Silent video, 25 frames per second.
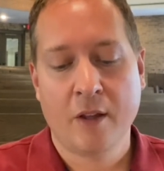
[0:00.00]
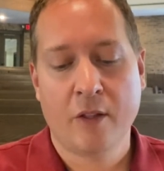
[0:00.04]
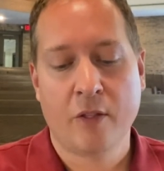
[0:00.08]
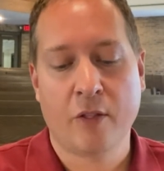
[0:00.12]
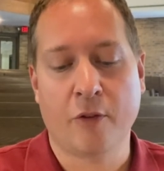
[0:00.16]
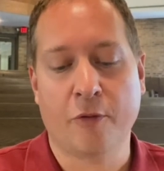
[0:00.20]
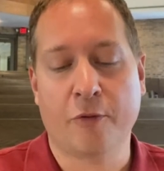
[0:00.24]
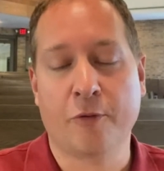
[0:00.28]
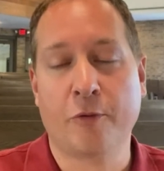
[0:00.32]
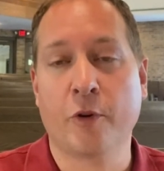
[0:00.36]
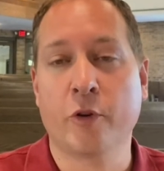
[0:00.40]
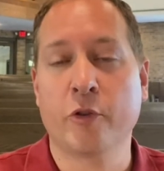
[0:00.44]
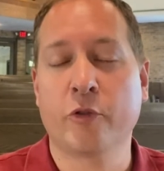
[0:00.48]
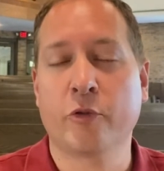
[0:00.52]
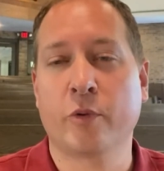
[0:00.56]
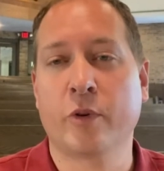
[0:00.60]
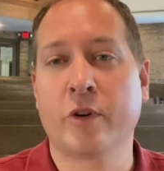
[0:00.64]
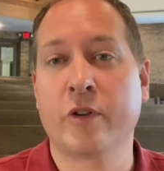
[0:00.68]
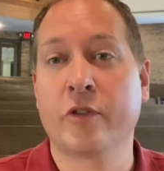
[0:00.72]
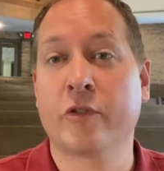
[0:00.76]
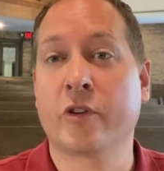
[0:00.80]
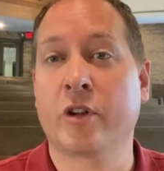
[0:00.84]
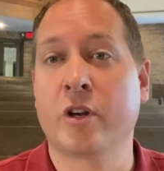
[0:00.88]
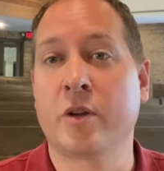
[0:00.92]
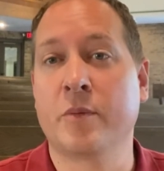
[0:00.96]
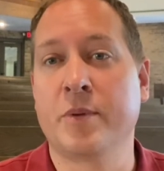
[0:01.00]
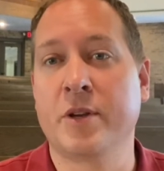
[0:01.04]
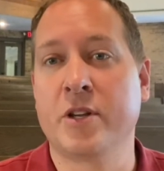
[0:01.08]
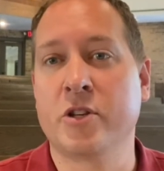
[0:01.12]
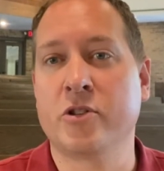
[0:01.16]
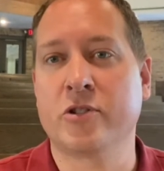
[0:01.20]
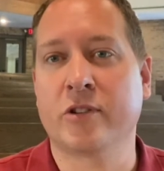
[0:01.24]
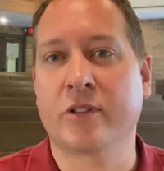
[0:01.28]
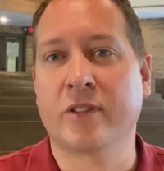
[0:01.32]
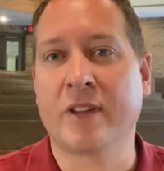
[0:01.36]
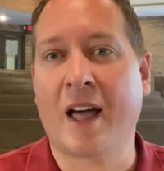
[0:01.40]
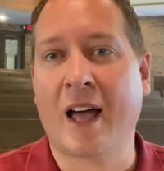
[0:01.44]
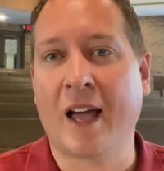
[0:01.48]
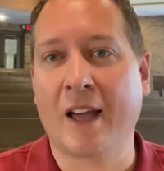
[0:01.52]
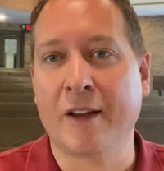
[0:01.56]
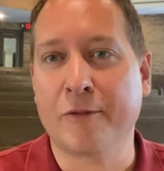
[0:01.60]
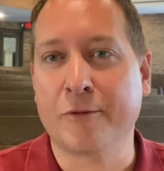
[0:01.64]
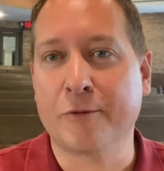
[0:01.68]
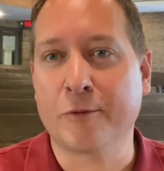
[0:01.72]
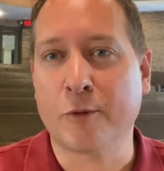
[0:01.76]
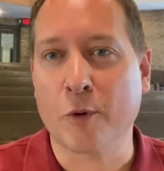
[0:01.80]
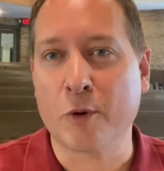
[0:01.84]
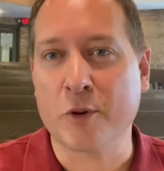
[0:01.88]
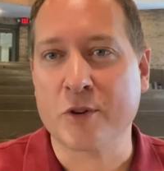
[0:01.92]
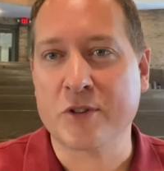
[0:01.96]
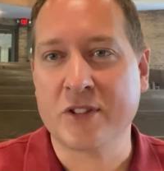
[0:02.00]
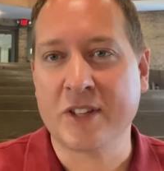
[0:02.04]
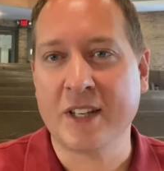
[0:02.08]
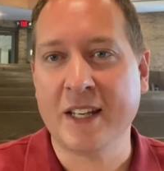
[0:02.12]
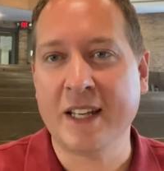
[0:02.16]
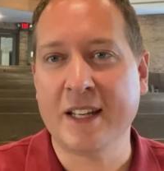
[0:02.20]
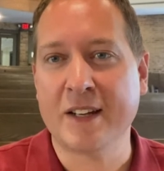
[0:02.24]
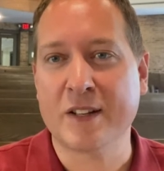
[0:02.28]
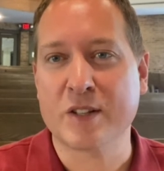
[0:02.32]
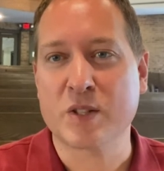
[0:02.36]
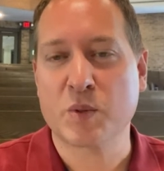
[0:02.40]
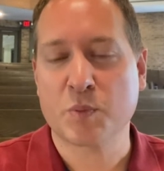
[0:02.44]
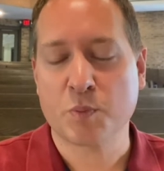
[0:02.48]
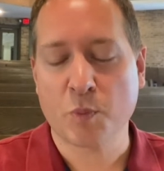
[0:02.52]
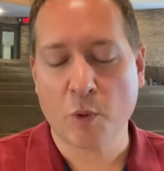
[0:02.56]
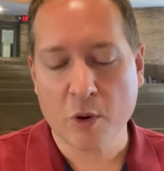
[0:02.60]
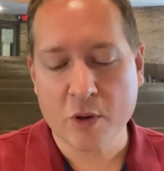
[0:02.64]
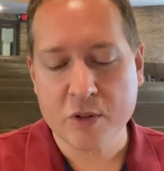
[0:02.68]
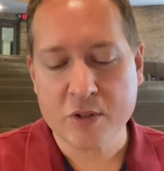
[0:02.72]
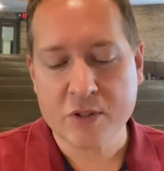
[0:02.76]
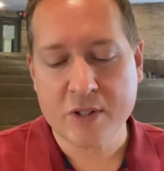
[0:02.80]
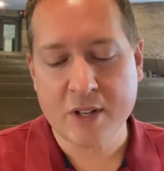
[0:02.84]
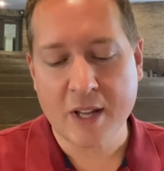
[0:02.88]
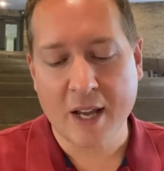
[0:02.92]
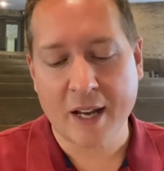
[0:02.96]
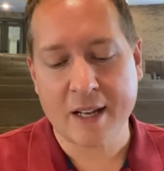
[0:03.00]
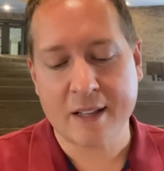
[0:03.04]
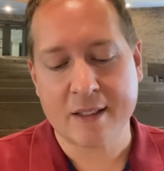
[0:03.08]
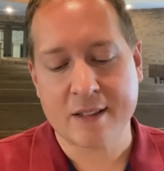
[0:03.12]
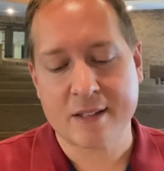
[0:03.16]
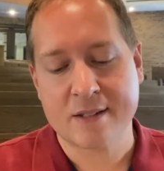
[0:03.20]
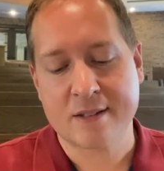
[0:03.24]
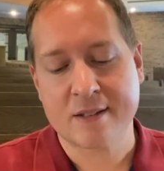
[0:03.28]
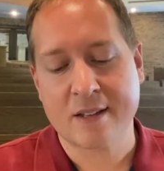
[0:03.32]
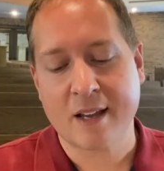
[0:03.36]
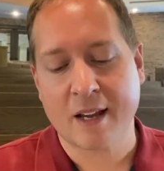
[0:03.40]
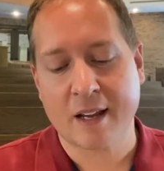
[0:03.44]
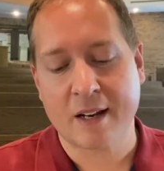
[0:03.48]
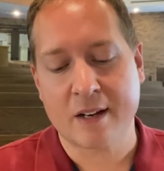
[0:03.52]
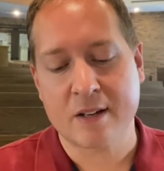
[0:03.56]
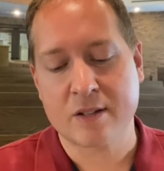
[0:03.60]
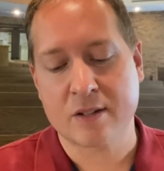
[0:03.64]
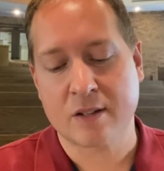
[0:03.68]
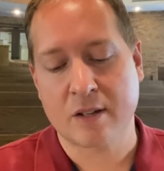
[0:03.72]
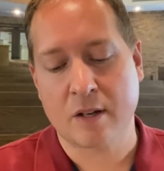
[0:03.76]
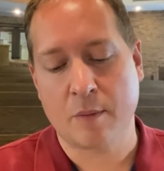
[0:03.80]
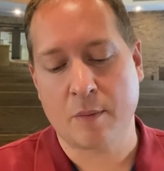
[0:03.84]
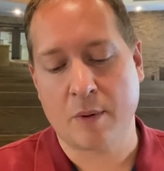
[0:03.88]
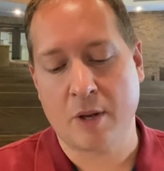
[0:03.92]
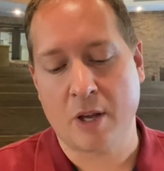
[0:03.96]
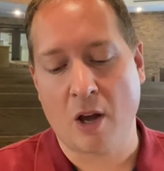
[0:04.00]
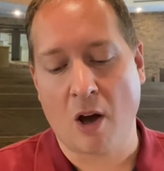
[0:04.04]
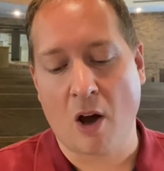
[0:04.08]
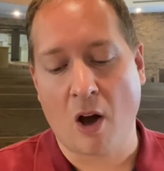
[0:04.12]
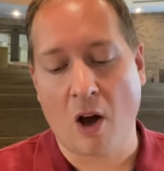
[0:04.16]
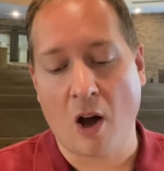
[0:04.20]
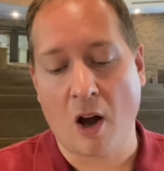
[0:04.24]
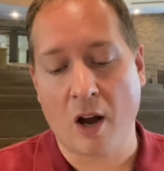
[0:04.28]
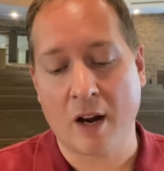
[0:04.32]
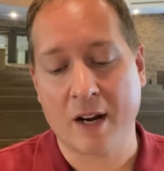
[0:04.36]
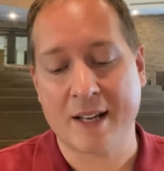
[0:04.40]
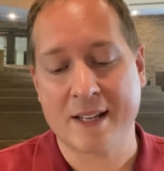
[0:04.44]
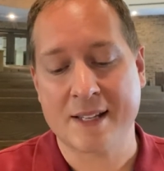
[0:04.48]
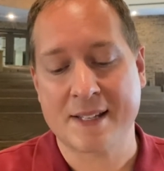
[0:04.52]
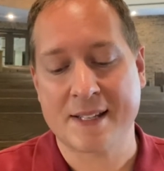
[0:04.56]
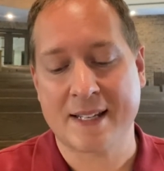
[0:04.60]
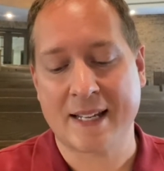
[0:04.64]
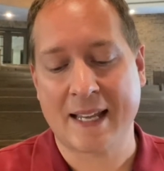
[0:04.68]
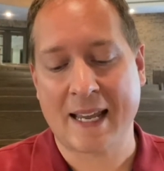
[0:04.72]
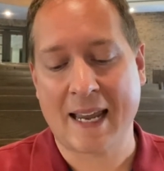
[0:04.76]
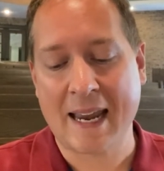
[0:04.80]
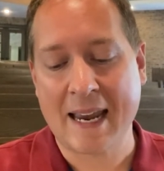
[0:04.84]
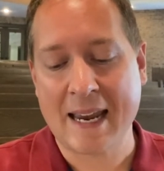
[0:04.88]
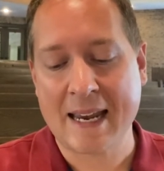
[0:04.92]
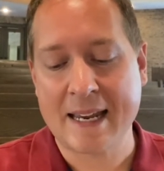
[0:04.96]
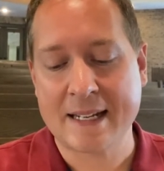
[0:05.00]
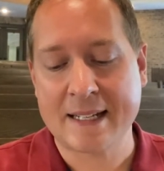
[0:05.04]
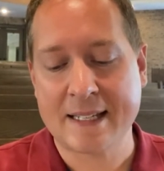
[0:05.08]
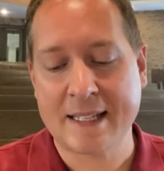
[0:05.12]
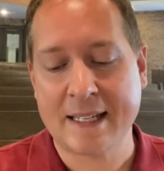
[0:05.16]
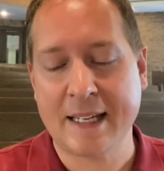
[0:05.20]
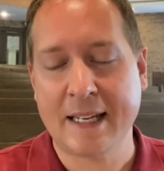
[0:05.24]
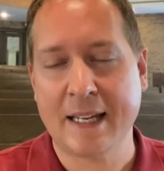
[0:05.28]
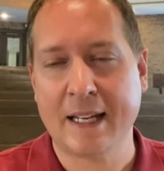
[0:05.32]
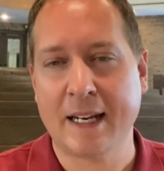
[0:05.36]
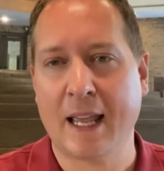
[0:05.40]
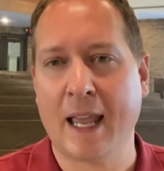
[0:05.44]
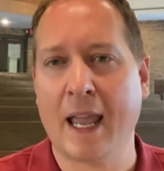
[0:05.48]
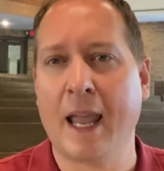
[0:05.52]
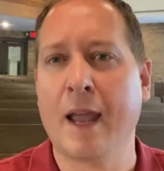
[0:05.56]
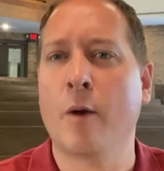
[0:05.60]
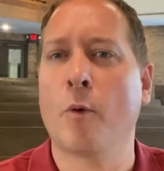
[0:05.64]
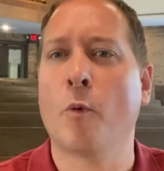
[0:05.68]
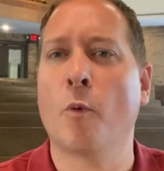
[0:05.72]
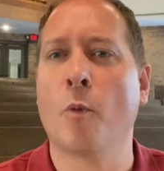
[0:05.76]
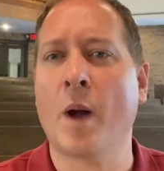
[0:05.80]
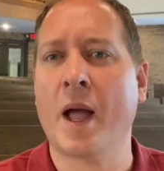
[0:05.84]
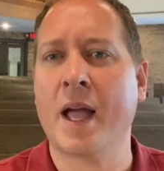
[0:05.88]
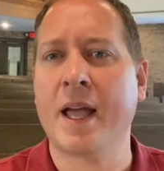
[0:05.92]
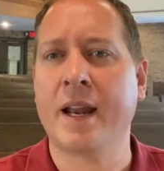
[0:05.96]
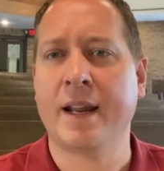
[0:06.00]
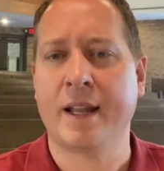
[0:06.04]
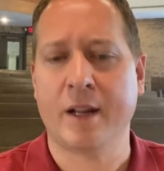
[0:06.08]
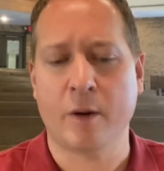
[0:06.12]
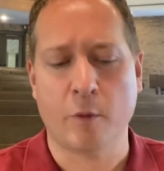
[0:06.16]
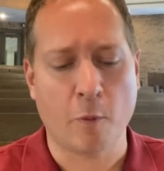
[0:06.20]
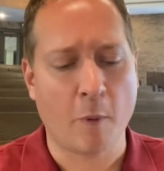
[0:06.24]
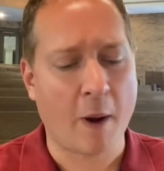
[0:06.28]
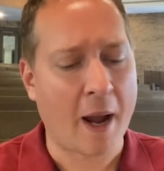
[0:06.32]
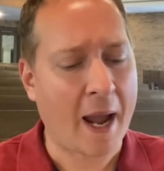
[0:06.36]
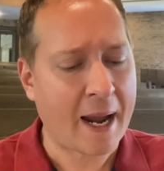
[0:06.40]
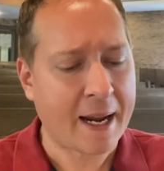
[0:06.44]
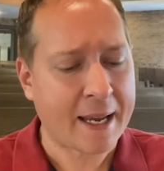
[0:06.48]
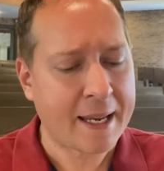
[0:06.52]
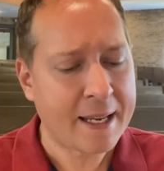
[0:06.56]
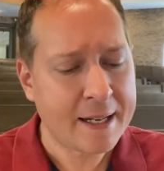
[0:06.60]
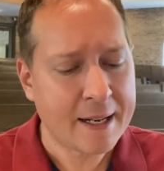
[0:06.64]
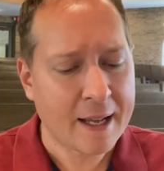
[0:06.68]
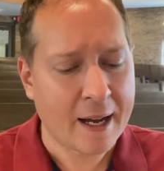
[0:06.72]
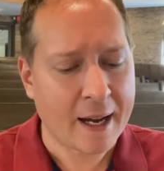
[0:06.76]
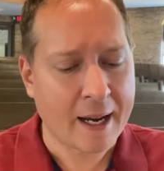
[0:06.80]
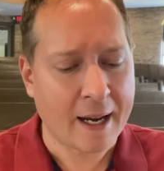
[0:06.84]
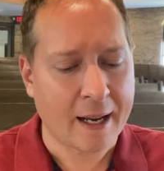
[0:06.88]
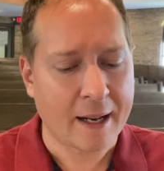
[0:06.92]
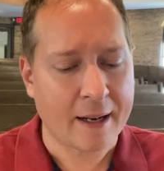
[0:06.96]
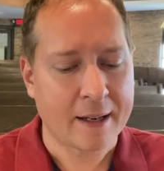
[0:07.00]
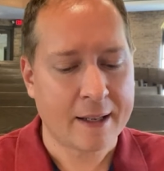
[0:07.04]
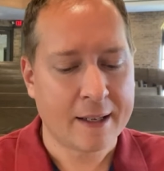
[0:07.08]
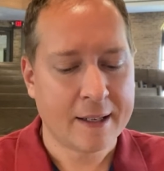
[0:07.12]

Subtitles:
The first one is going to be July 14, a sports night. The second is going to be August 18, a wet and wacky night.